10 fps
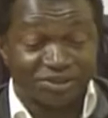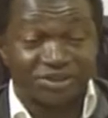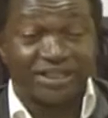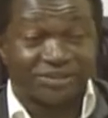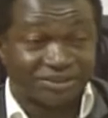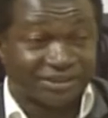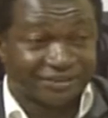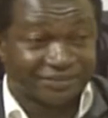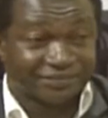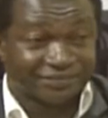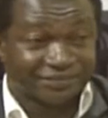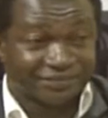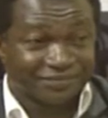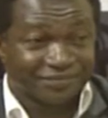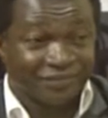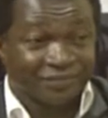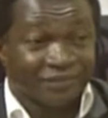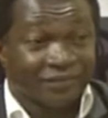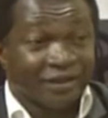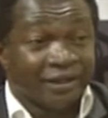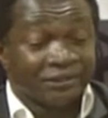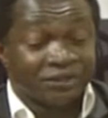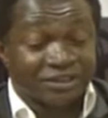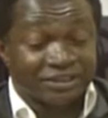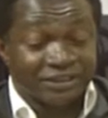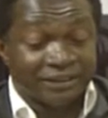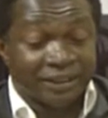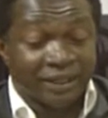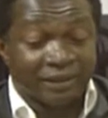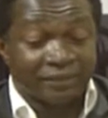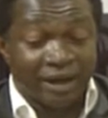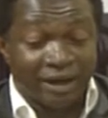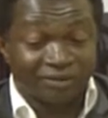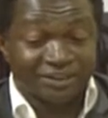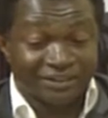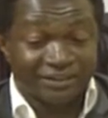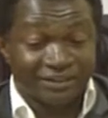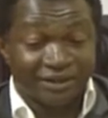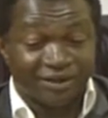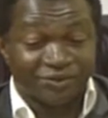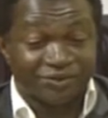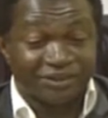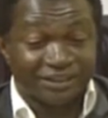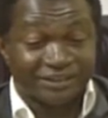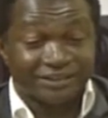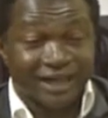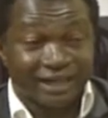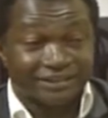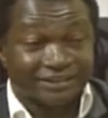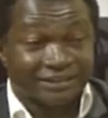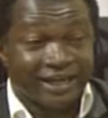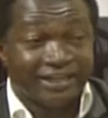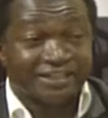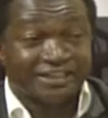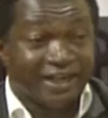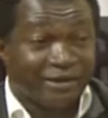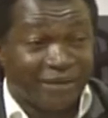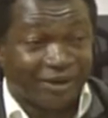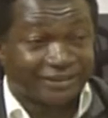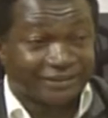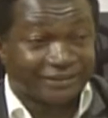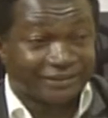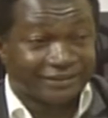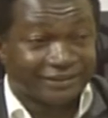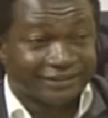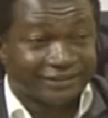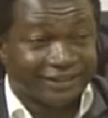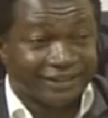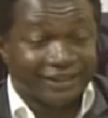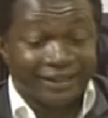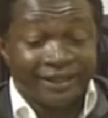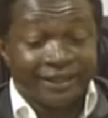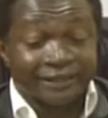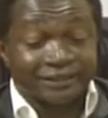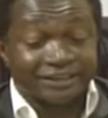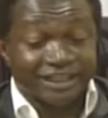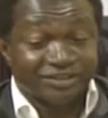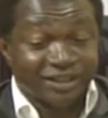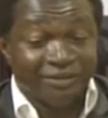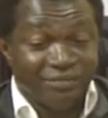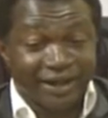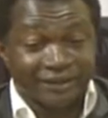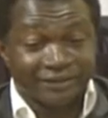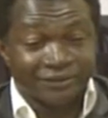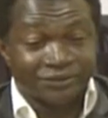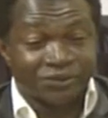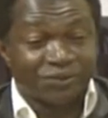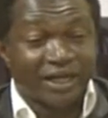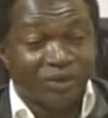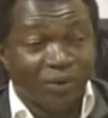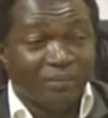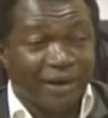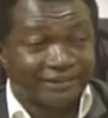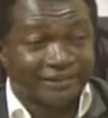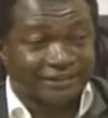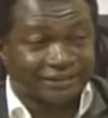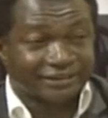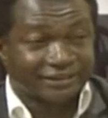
treasury? Does the Accountant General of the Federation has any say about it? The central bank, do they know about this?